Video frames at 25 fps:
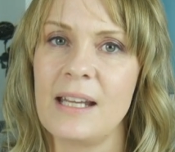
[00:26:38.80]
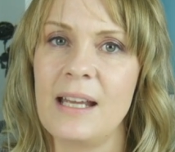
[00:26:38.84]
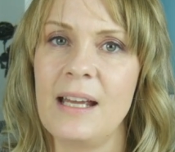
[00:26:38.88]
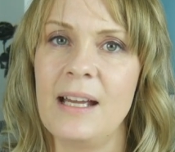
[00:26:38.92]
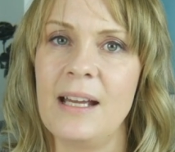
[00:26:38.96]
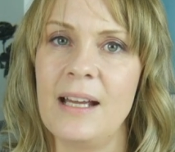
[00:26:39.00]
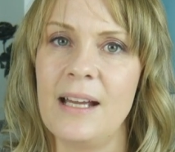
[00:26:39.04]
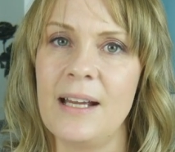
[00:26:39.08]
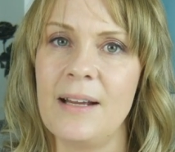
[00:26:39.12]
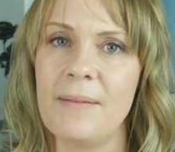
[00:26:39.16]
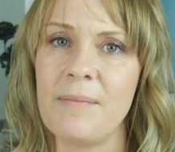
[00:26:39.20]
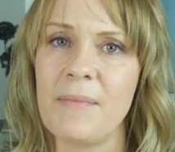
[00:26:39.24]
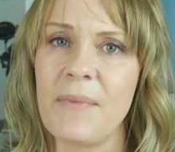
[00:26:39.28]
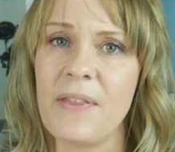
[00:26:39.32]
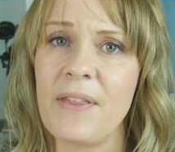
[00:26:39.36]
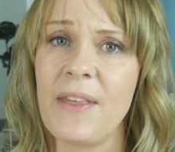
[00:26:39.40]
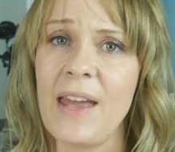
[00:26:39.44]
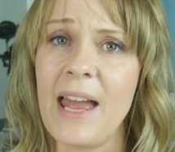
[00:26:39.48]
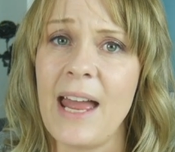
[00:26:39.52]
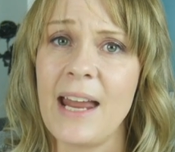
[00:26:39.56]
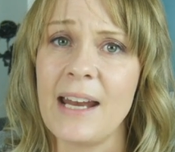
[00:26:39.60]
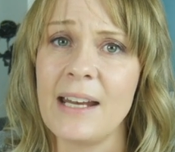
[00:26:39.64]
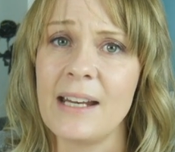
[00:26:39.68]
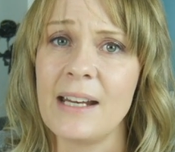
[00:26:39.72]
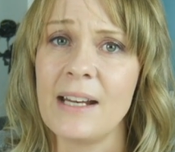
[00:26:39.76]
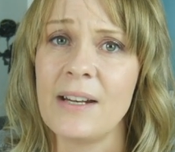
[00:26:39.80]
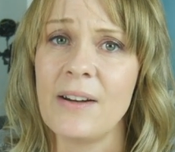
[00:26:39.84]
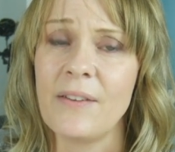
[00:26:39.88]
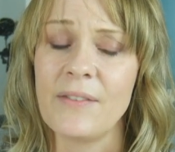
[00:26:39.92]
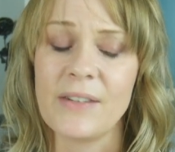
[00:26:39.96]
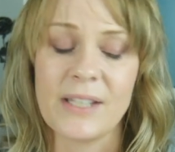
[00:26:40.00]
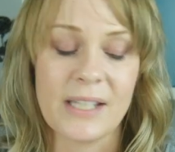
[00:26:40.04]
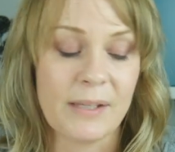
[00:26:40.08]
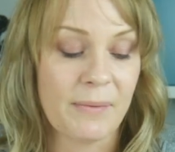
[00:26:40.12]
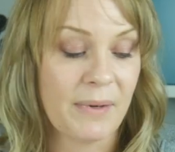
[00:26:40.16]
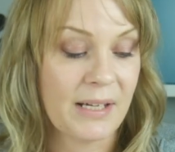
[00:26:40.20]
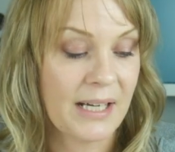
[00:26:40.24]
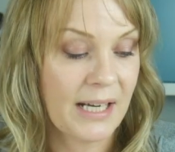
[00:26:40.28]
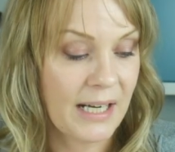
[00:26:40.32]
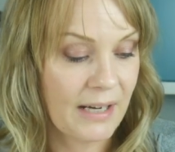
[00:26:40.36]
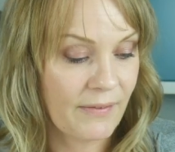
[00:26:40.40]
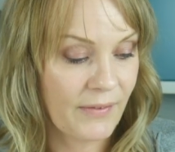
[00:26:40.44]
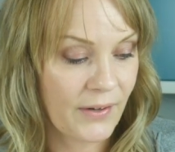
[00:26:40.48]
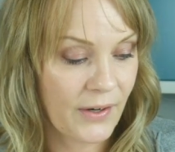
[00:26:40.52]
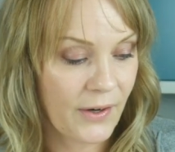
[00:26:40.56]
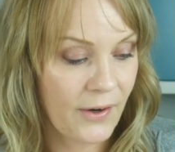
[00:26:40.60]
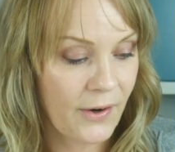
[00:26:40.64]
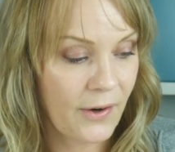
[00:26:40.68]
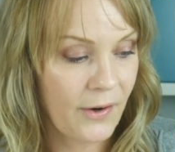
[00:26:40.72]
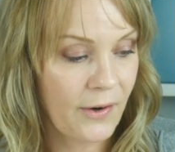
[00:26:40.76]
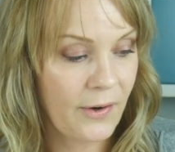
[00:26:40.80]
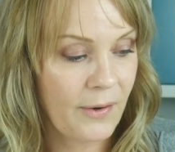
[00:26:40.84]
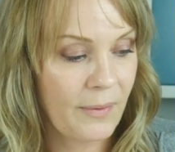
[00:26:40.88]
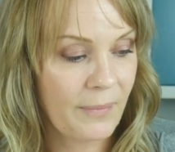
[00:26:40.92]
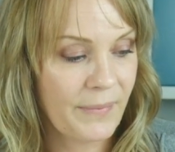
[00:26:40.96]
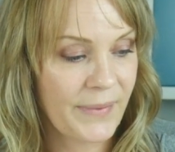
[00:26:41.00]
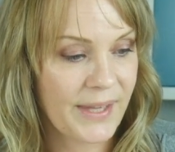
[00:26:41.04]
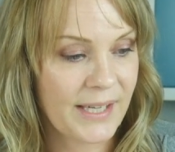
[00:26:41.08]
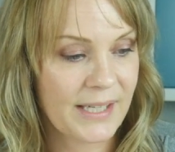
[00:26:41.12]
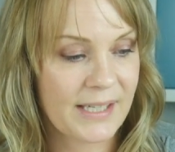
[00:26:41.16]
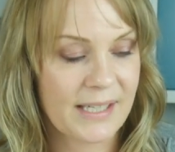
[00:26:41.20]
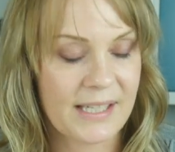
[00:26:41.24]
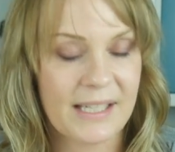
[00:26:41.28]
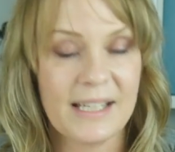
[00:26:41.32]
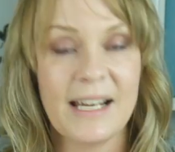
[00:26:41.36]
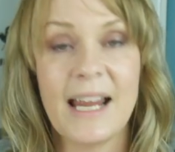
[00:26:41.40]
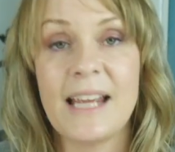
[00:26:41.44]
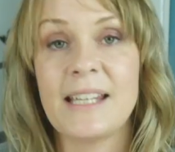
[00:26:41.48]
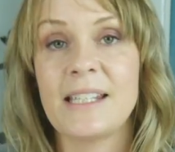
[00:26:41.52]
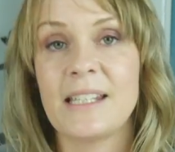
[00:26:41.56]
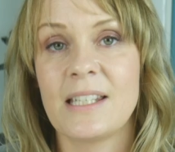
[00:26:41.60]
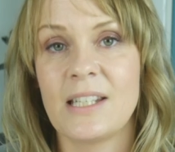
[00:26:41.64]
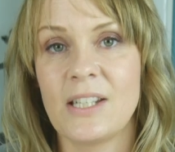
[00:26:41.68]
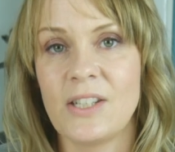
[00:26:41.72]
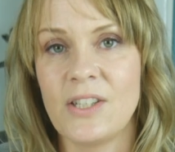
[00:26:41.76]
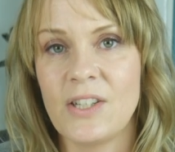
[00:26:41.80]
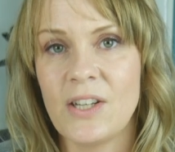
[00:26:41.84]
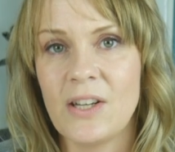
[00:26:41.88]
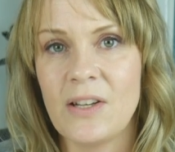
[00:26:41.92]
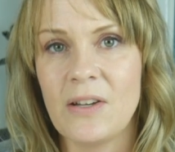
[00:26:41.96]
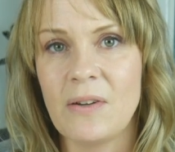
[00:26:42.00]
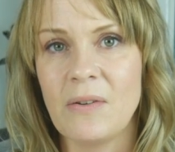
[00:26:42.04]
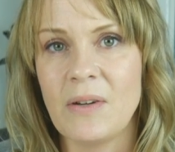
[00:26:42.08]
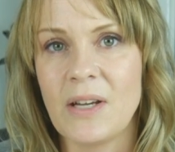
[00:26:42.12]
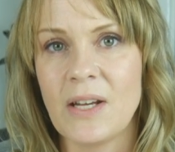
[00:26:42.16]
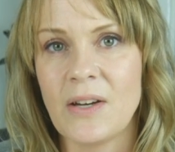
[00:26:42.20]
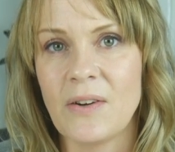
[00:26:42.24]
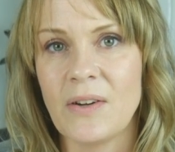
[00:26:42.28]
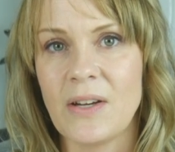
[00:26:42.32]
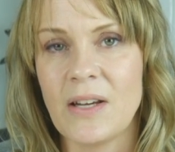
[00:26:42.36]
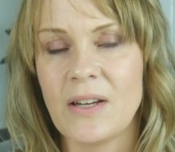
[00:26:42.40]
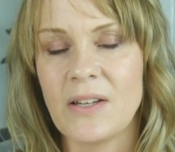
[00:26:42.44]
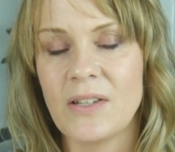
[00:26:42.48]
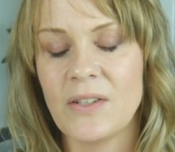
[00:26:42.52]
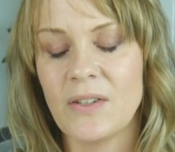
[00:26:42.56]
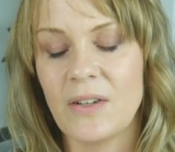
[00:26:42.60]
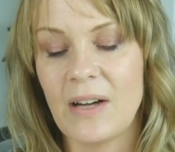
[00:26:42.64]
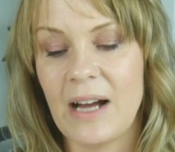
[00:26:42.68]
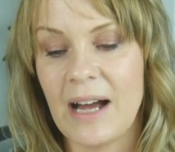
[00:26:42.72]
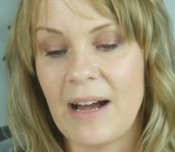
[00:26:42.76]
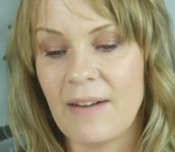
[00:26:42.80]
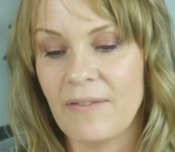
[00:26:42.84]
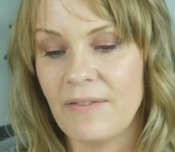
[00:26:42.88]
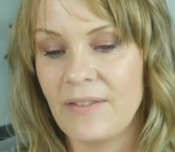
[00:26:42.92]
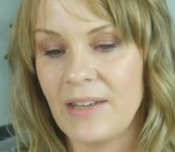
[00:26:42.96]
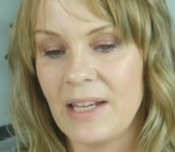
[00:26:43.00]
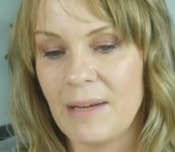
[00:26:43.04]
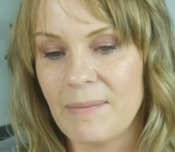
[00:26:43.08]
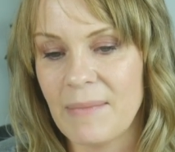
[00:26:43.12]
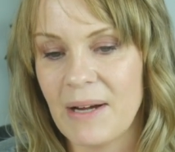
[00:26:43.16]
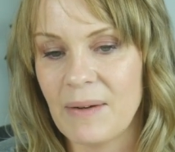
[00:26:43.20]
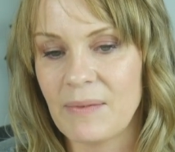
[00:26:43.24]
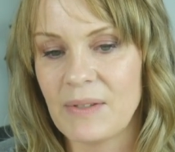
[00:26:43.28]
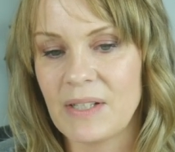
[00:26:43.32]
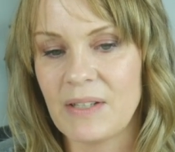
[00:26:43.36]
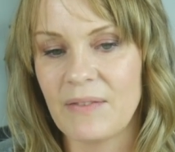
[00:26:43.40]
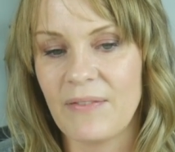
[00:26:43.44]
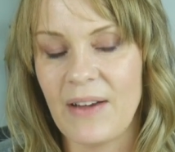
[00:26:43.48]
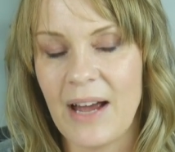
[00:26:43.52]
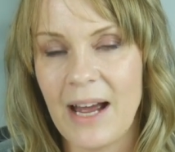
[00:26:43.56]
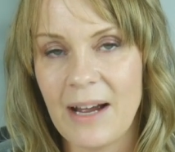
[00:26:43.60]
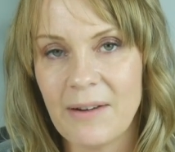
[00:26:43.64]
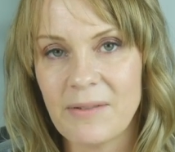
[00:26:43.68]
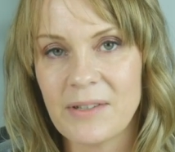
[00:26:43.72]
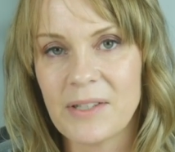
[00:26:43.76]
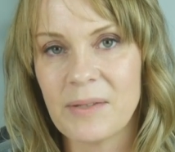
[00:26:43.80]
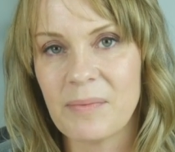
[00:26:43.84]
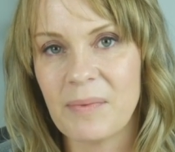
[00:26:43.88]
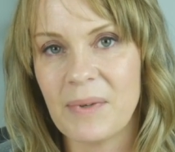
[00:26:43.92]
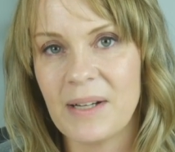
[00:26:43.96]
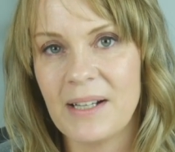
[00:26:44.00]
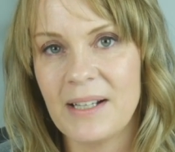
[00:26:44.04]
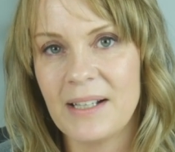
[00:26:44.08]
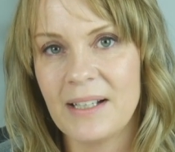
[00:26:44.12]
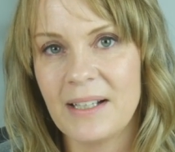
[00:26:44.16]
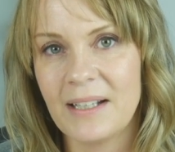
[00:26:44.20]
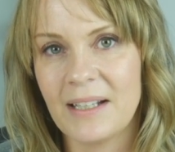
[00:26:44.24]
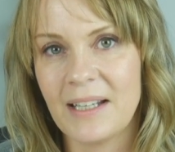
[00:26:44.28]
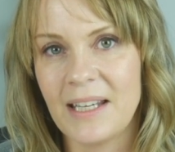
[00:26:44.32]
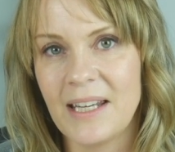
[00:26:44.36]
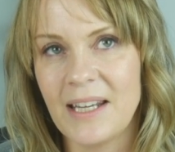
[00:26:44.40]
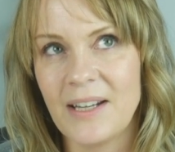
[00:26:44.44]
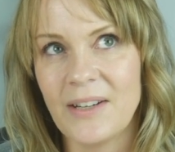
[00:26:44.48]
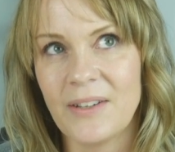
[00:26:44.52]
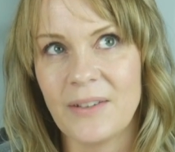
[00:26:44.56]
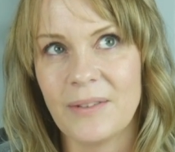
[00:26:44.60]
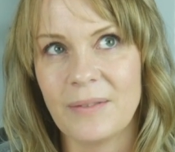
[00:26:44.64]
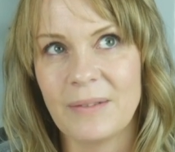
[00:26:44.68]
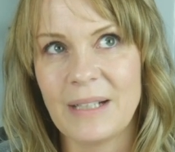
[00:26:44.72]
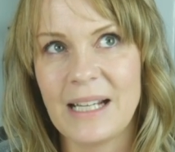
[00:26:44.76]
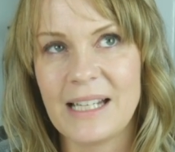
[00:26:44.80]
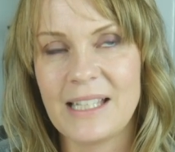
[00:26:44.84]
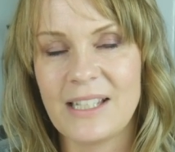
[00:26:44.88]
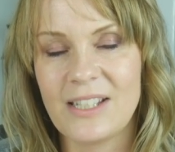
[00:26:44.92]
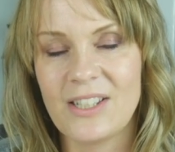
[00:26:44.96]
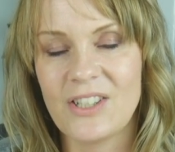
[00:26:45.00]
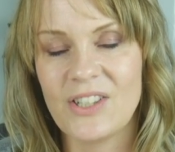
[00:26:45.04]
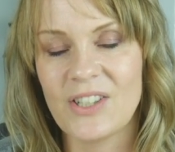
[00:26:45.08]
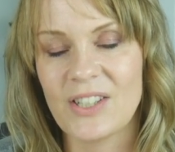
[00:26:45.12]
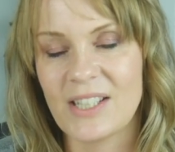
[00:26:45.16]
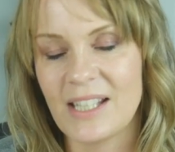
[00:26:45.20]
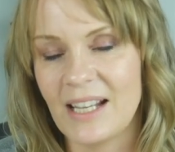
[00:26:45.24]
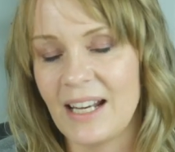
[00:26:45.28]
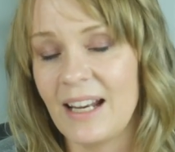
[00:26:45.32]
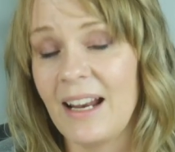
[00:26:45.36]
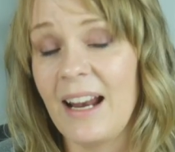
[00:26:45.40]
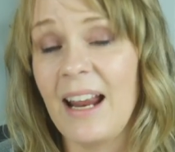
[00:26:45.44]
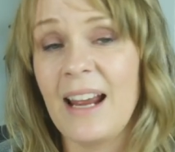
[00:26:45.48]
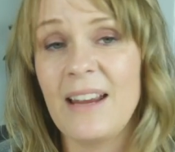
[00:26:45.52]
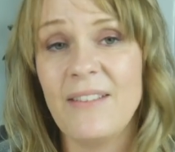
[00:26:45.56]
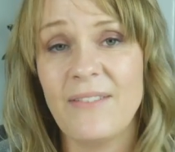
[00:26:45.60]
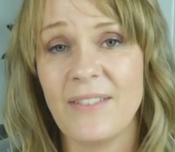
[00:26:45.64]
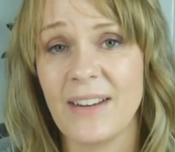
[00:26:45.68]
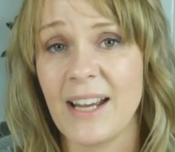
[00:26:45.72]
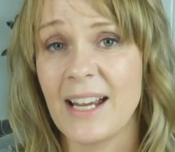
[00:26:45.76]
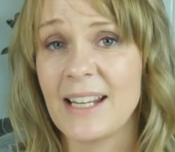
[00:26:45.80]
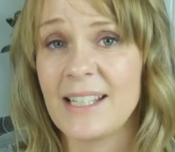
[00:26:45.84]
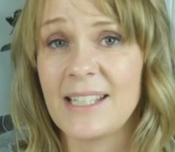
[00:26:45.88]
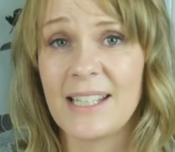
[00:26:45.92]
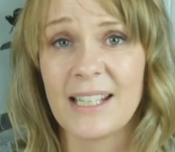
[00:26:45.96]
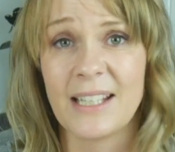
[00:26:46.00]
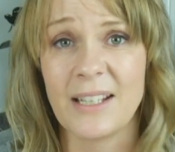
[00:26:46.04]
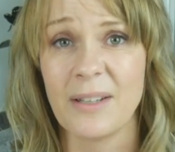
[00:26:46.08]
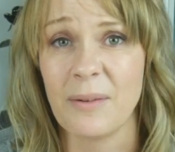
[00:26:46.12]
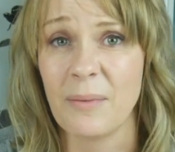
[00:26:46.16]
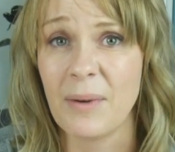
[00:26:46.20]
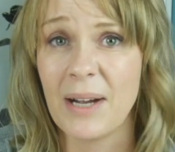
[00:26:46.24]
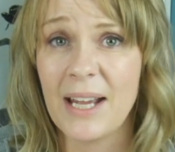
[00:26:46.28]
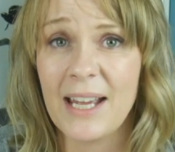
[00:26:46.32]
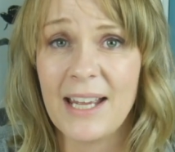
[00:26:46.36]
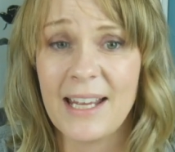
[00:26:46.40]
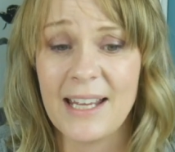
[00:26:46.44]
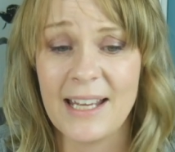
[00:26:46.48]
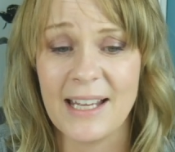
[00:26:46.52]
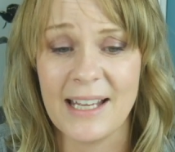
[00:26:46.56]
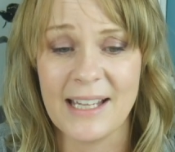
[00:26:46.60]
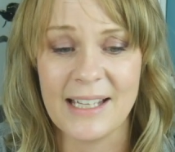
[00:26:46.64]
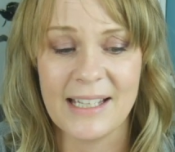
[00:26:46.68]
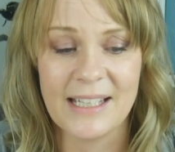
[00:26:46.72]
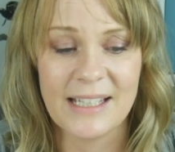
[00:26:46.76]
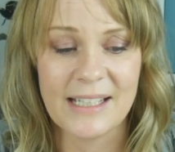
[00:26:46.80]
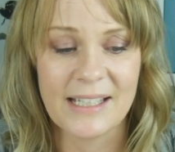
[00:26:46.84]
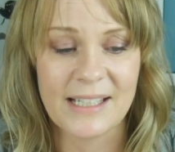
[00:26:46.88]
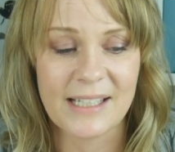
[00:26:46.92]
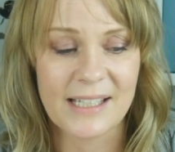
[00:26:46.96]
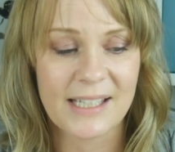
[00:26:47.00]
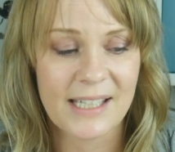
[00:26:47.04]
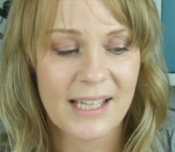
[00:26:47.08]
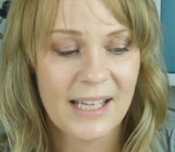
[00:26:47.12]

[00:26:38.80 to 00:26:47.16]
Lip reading: then, and obviously when you live at home there's less to do, you know, you don't have the amount of housework, you know, it's just life gets in the way. And